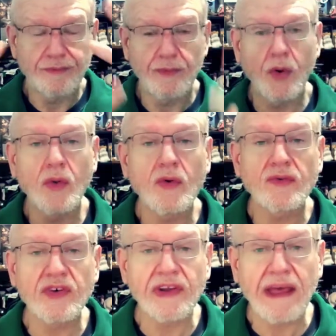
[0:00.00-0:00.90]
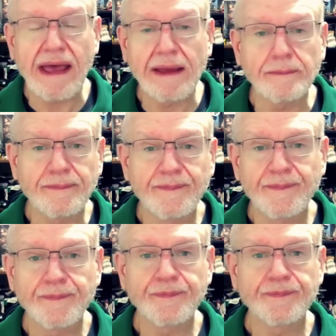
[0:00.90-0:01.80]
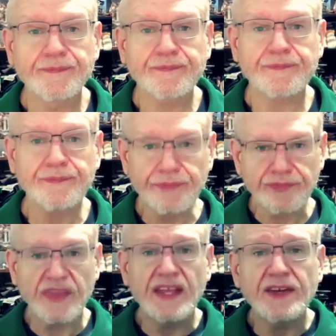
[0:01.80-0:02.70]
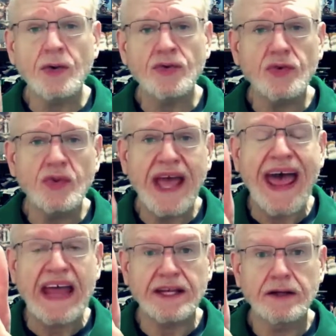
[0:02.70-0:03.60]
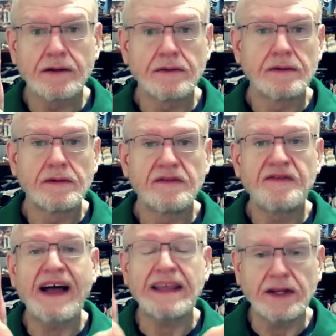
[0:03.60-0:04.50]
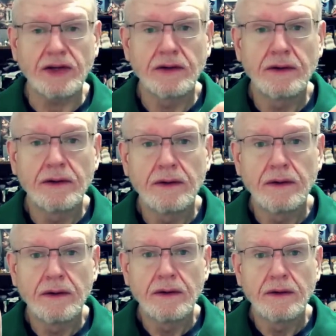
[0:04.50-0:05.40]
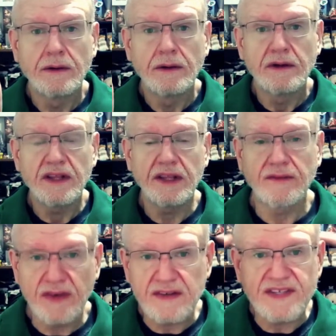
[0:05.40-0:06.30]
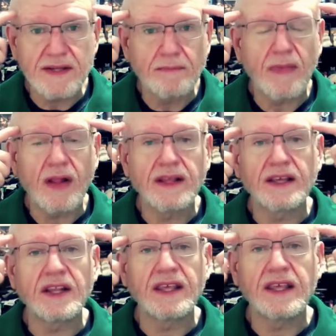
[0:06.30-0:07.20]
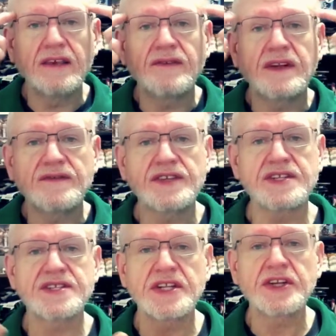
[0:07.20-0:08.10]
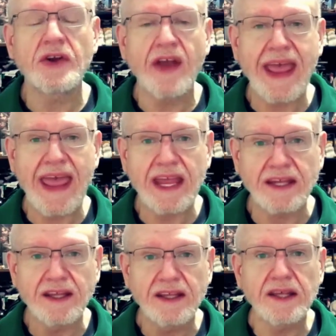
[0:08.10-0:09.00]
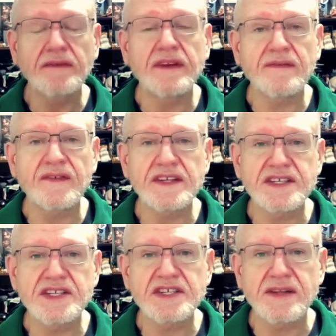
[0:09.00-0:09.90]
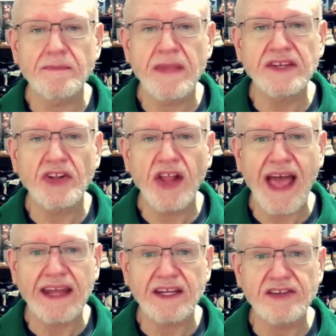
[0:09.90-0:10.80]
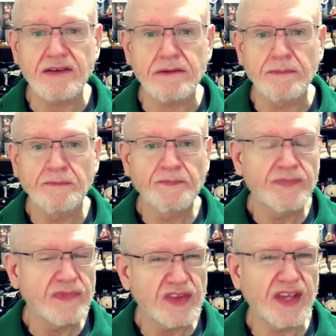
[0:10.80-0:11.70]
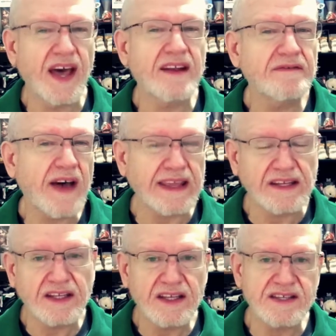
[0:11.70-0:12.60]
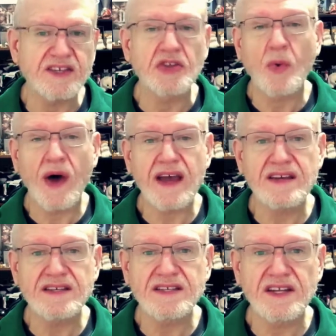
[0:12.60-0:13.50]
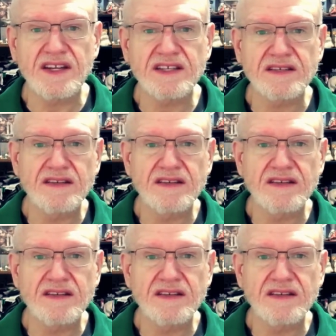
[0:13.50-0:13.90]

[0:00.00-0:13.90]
roll over and die. And don't do that. Fight. Even if symbolically, even if just in your head, even if it's just a mental attitude, you gotta fight because otherwise you just